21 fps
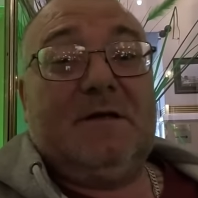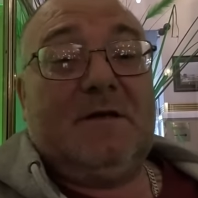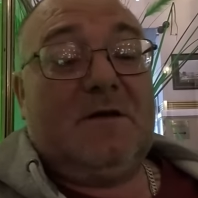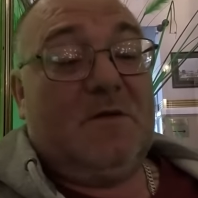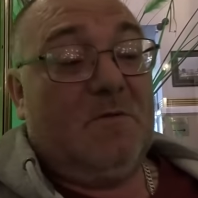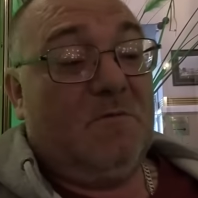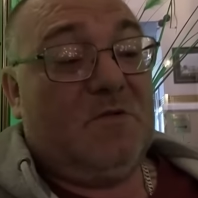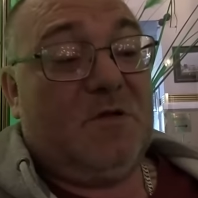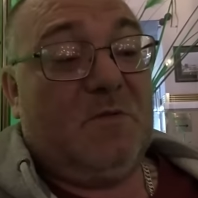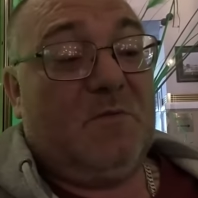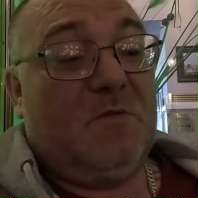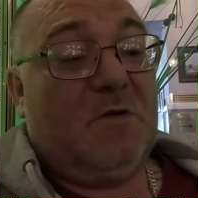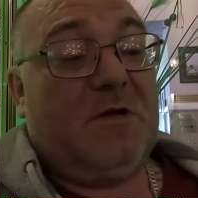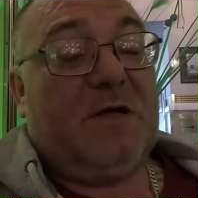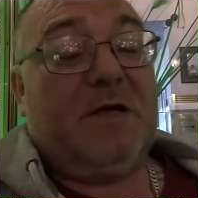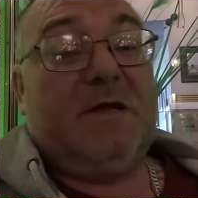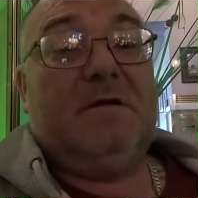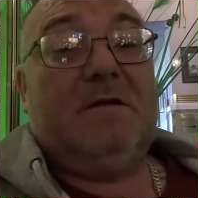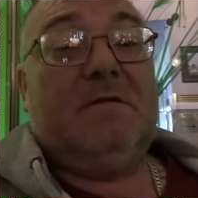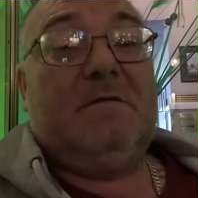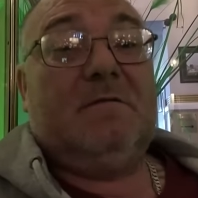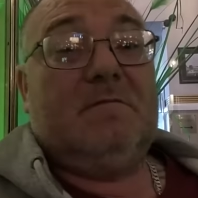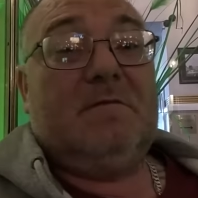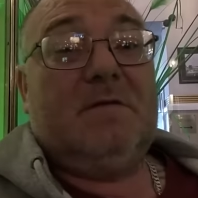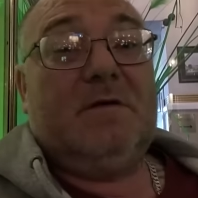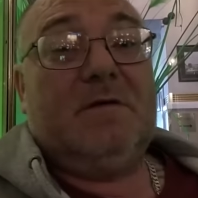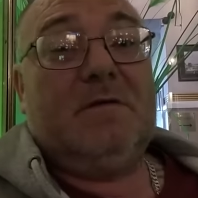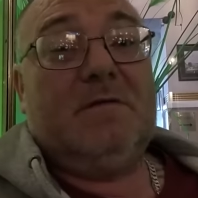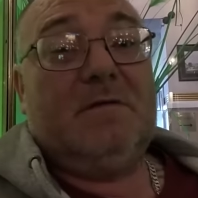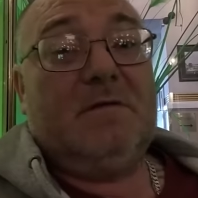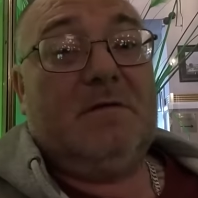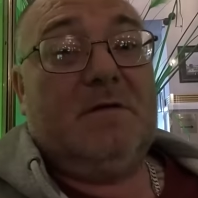and come to book in,
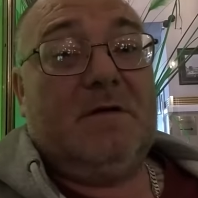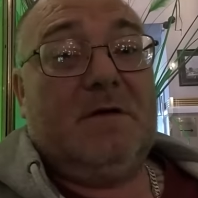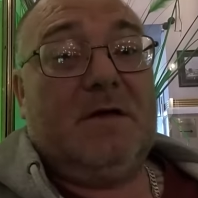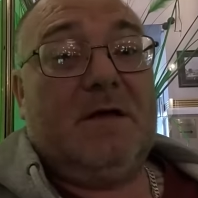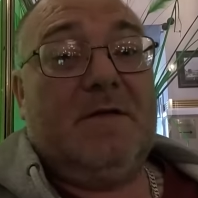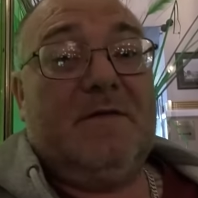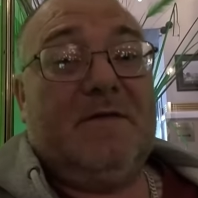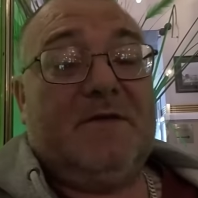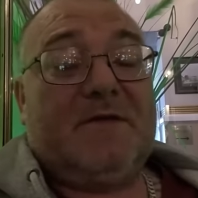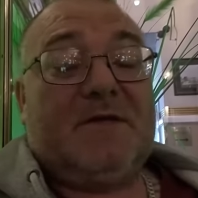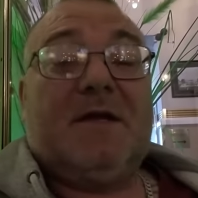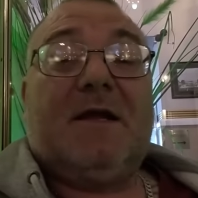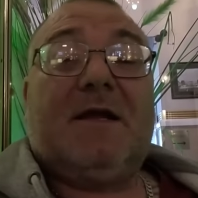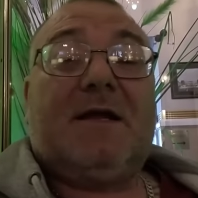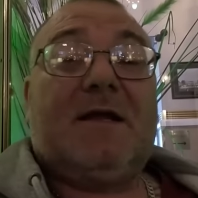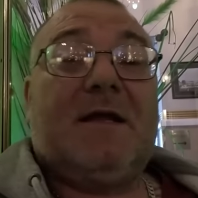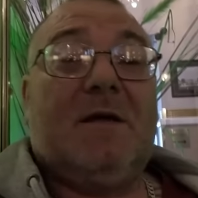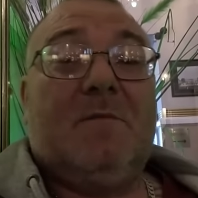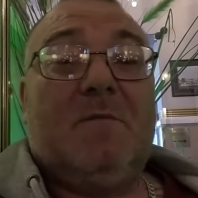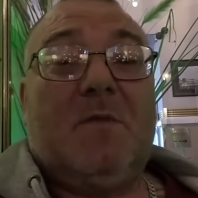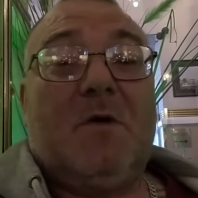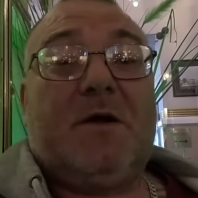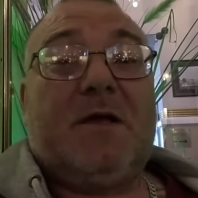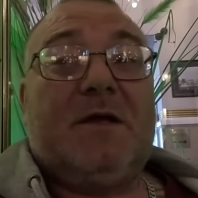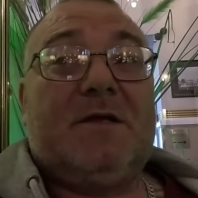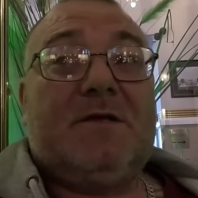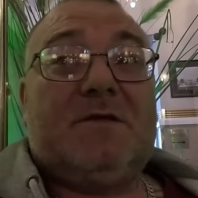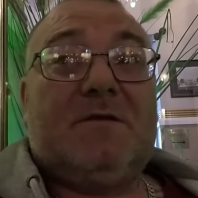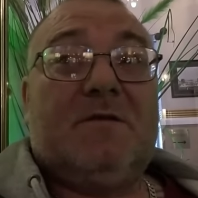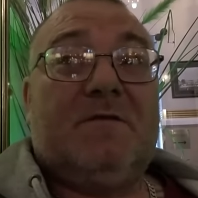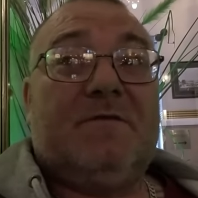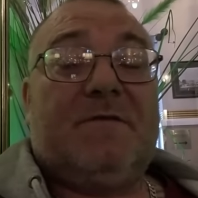and they said I can't book in
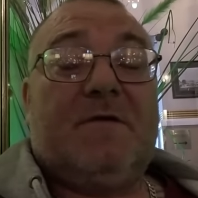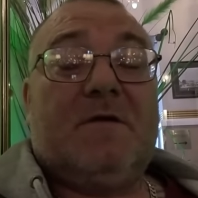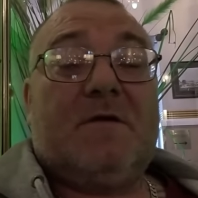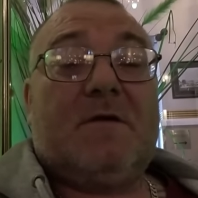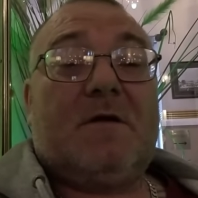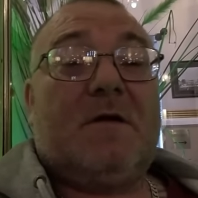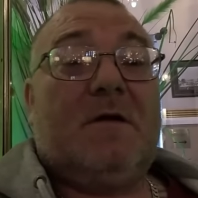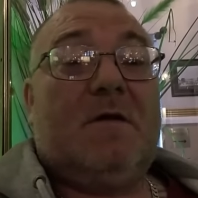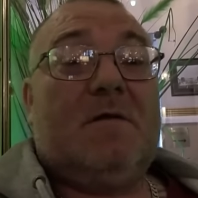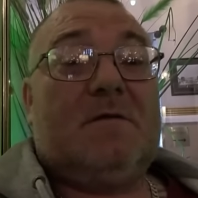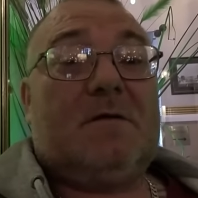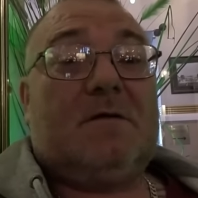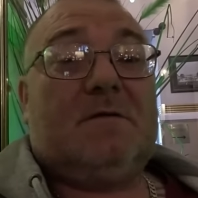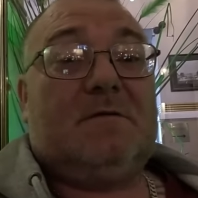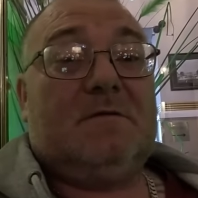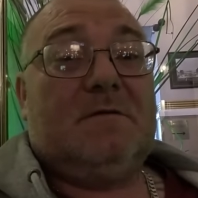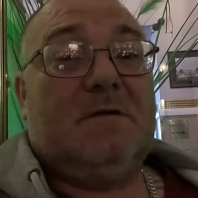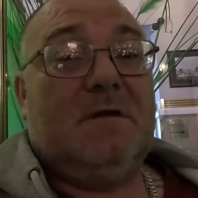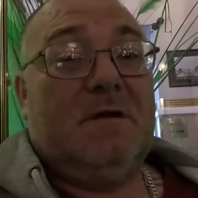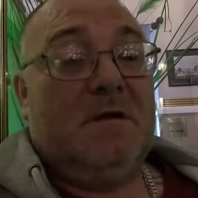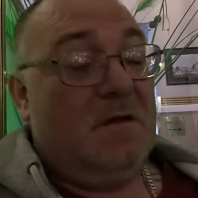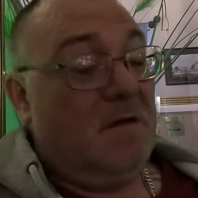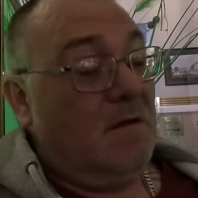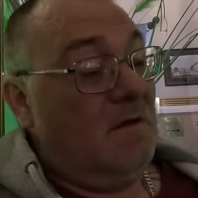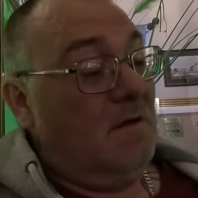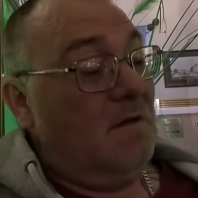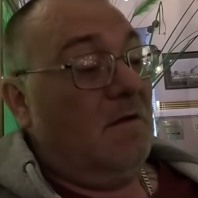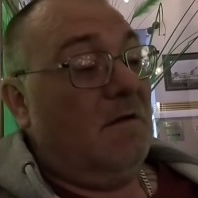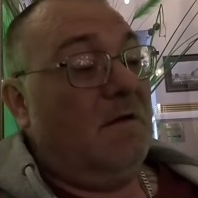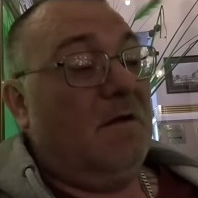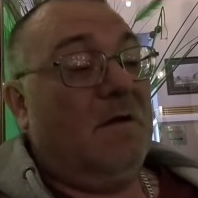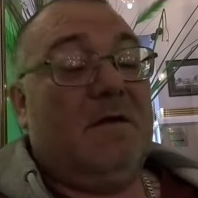till four o'clock.
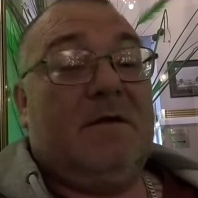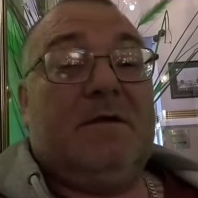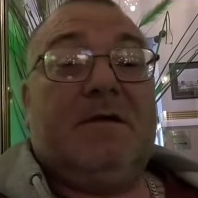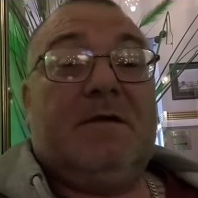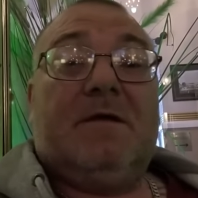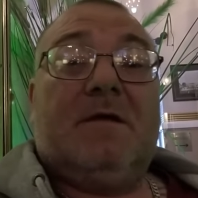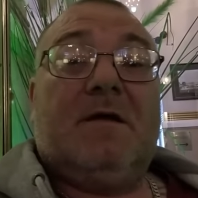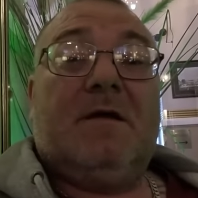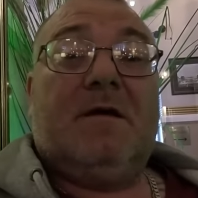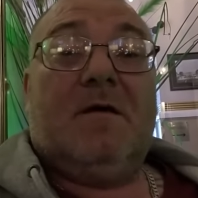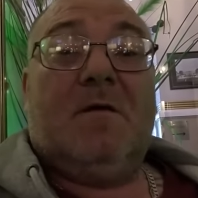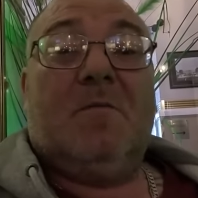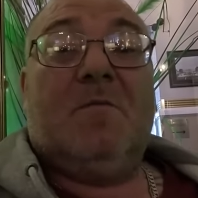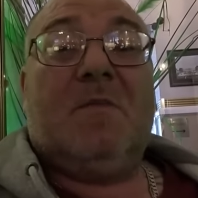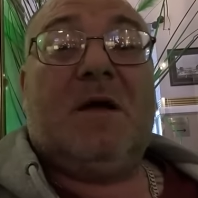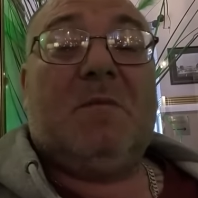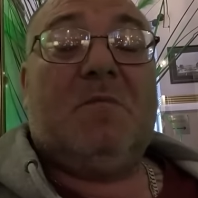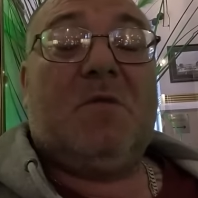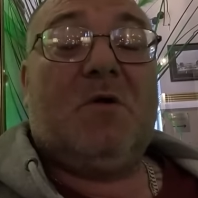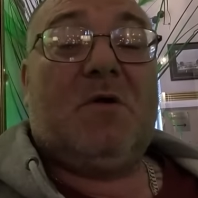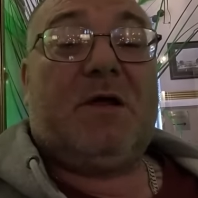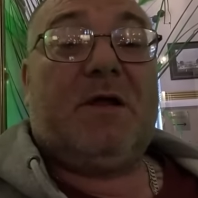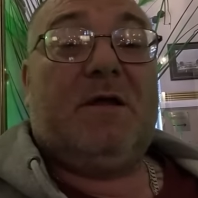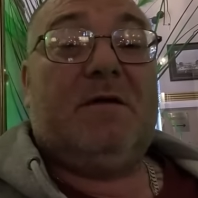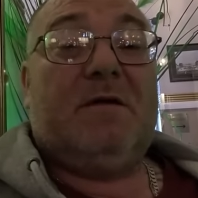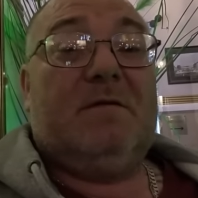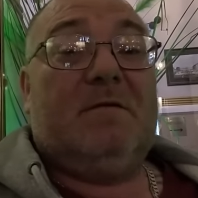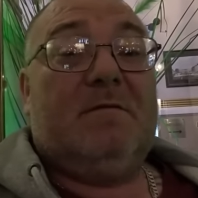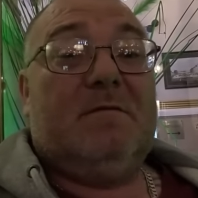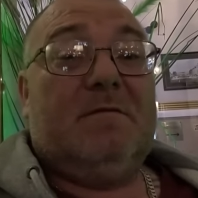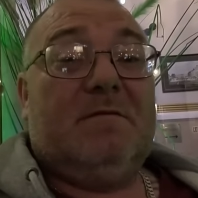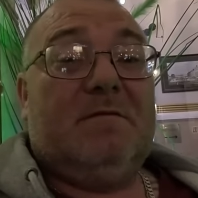And uh, on my booking,
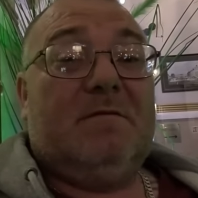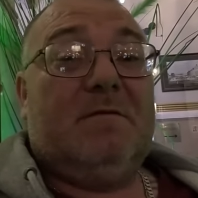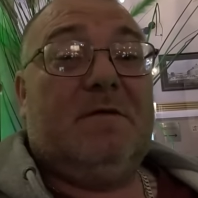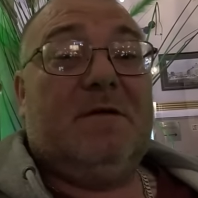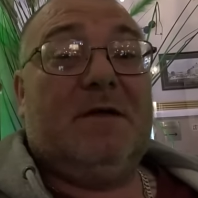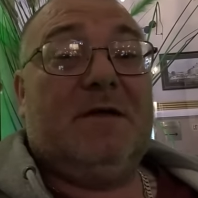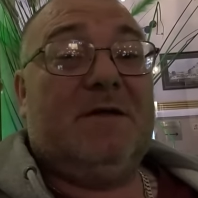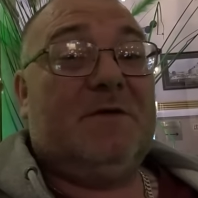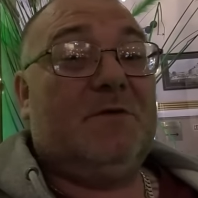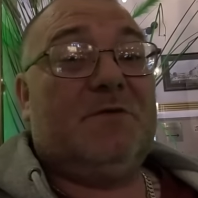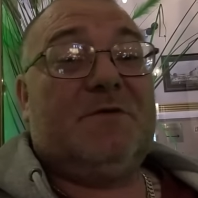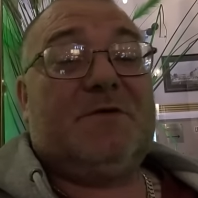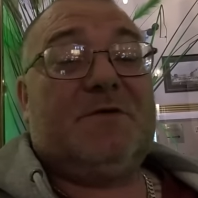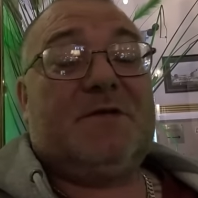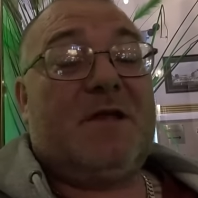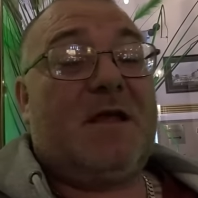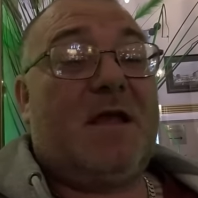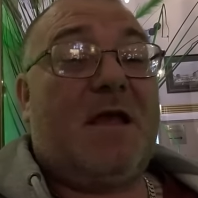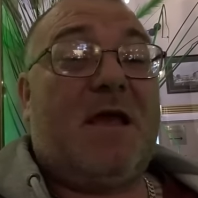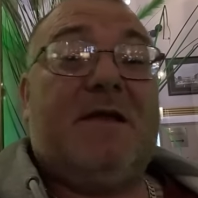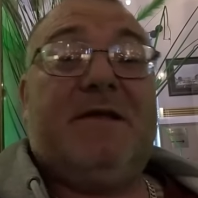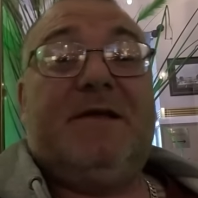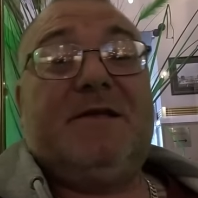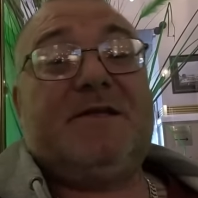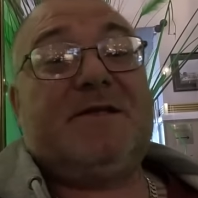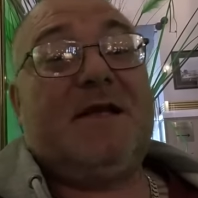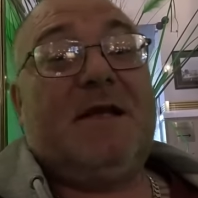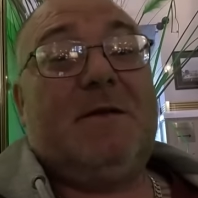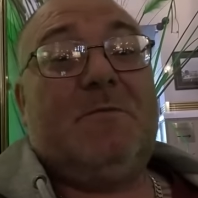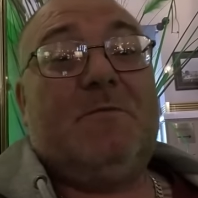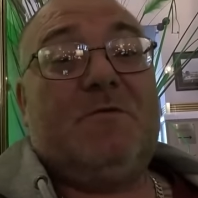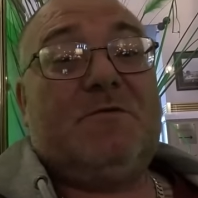it doesn't say any
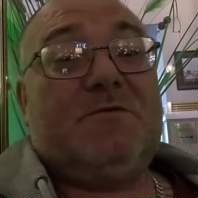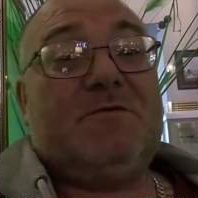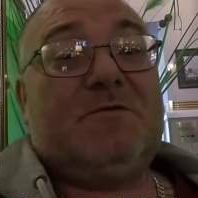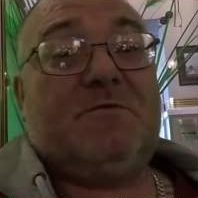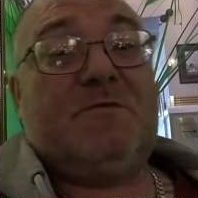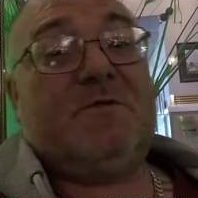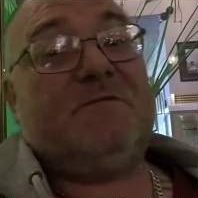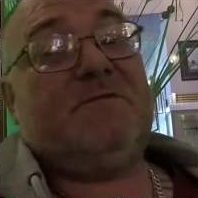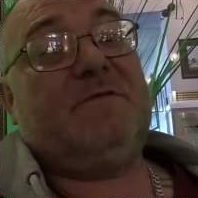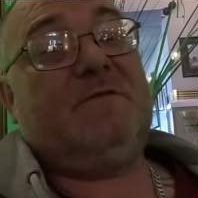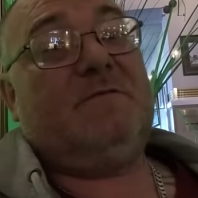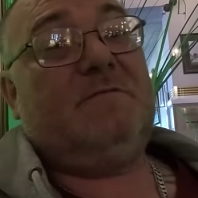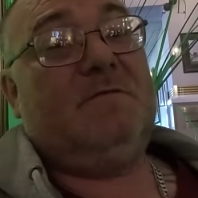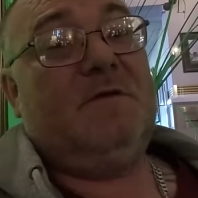time whatsoever.